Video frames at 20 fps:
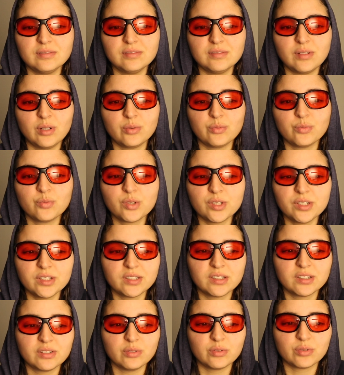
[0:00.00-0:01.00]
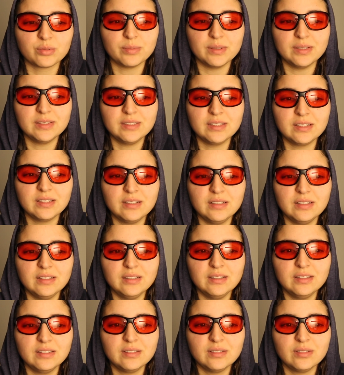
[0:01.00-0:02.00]
on work, or
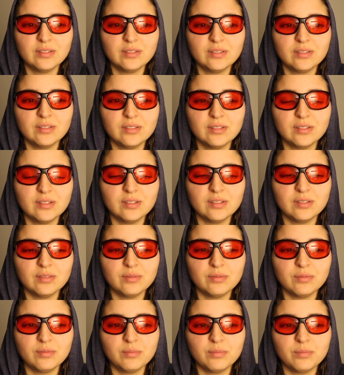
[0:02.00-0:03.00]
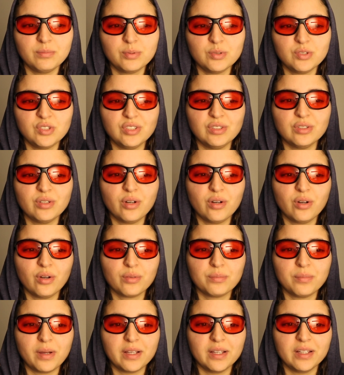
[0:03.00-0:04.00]
basically pushing all
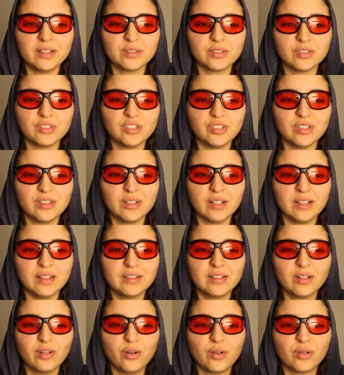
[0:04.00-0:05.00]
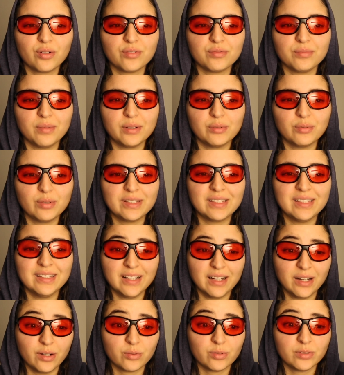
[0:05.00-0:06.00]
my energy and like all of my waking
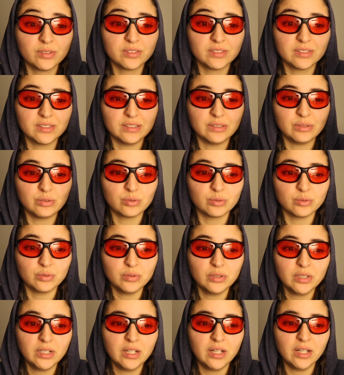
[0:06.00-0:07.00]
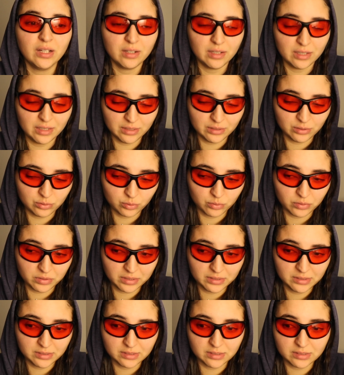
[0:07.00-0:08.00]
hours into
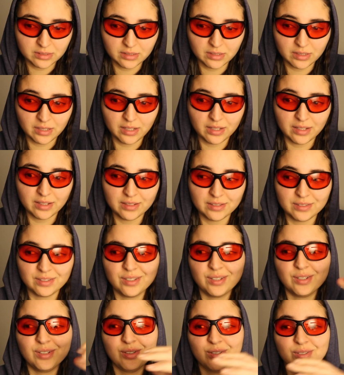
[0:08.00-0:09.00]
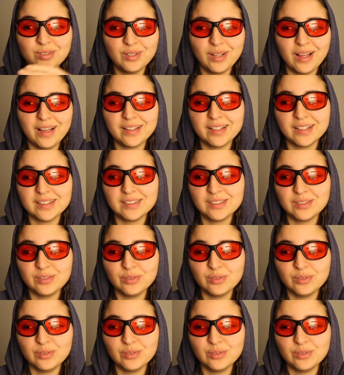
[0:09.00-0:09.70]
this. And I guess